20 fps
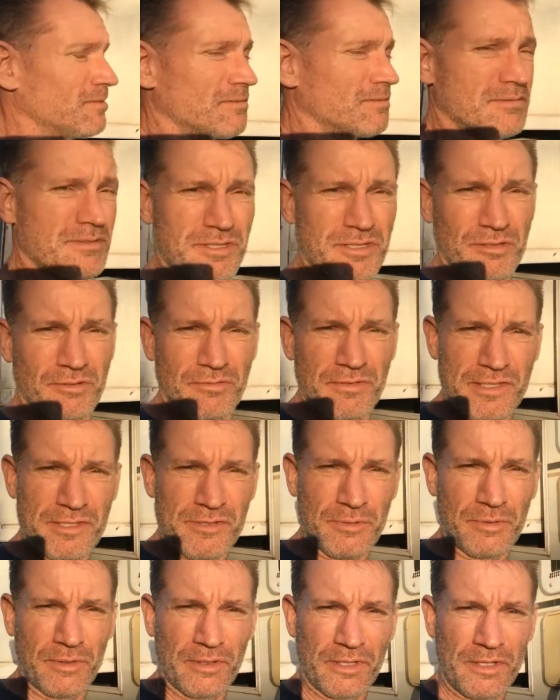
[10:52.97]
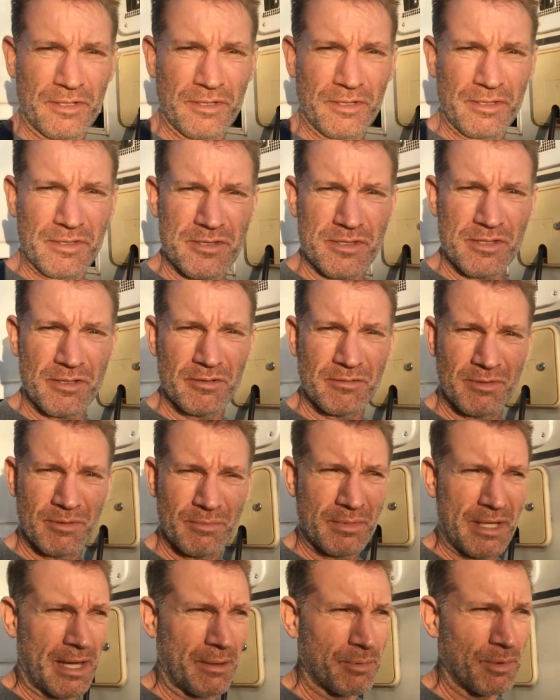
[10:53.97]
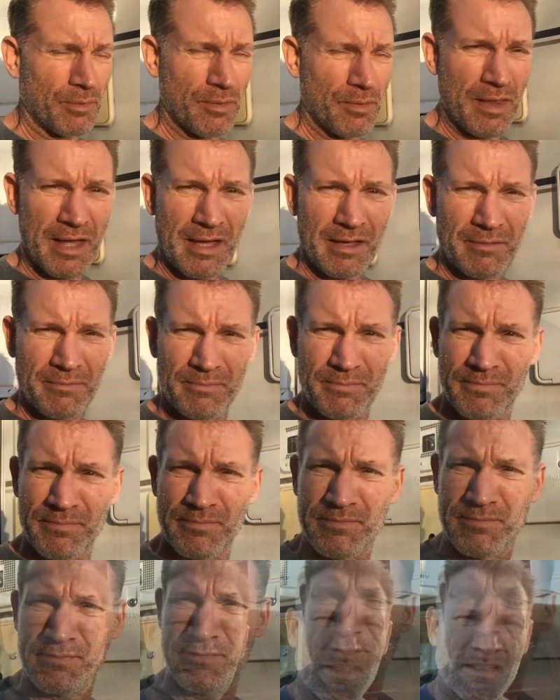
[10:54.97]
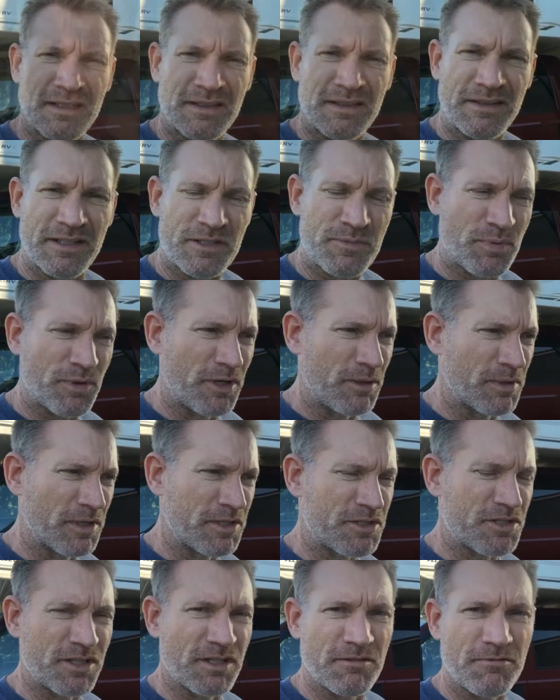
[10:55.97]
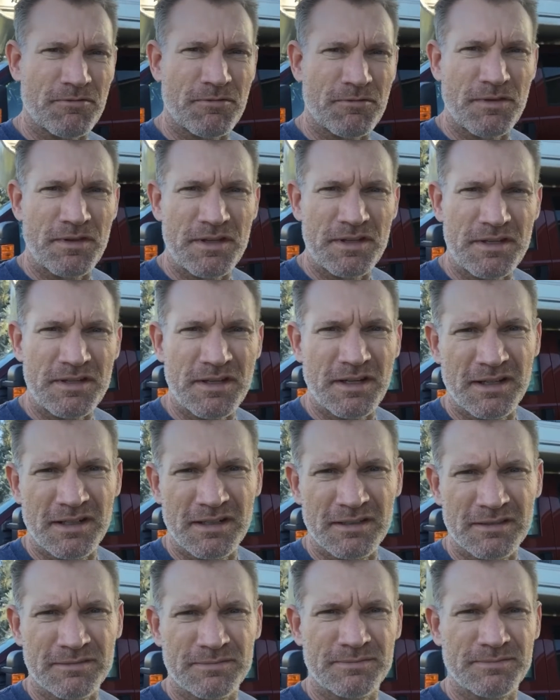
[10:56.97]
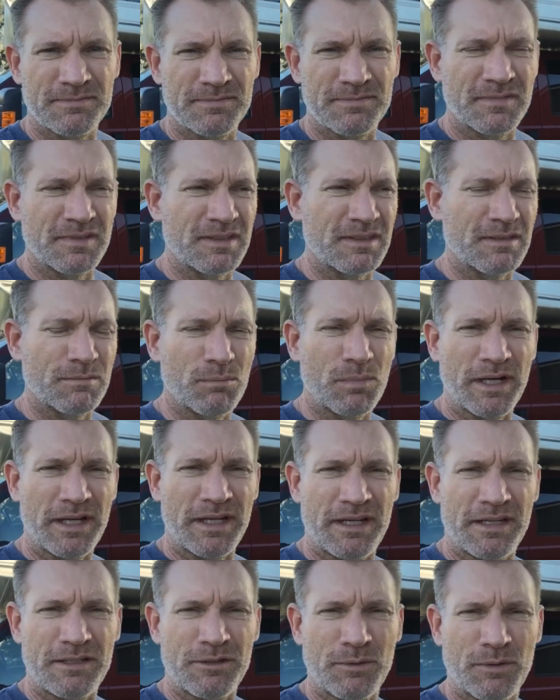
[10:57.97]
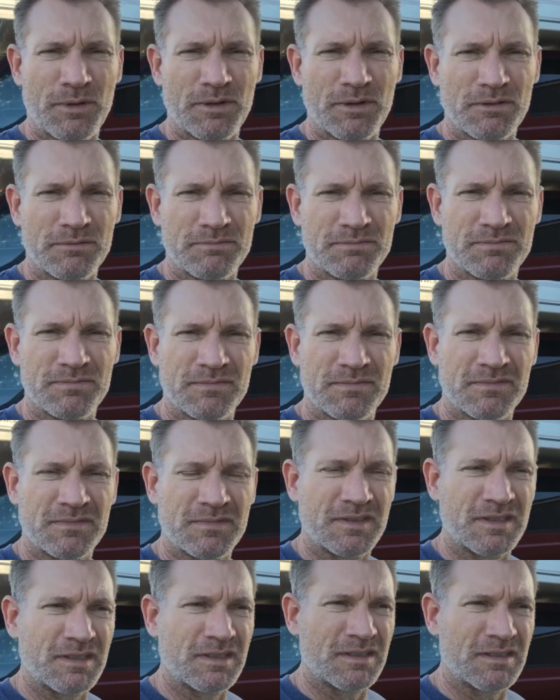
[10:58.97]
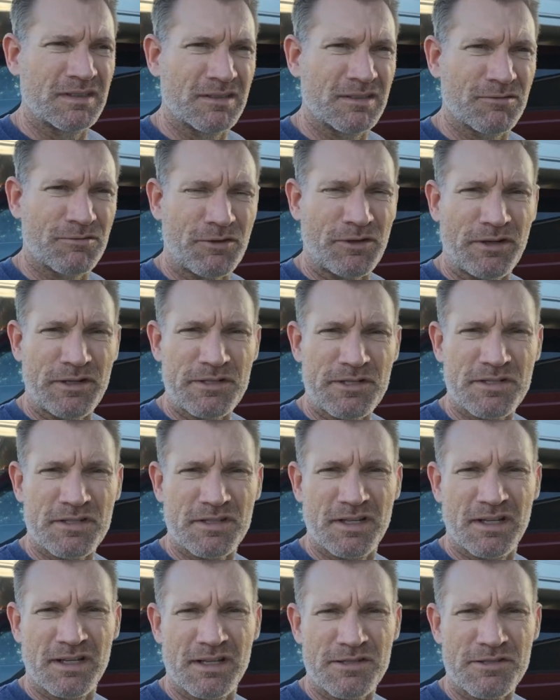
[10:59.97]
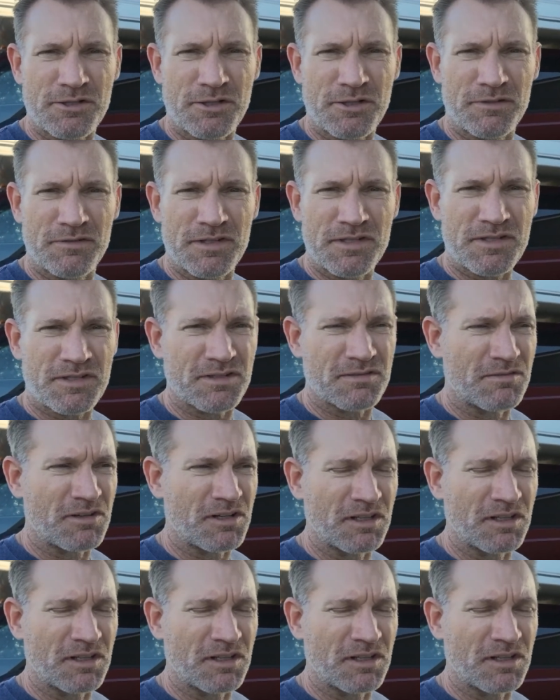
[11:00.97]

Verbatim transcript: still vents really good, so I'm happy with that. And that's pretty much it for the uh, biannual furnace uh, service and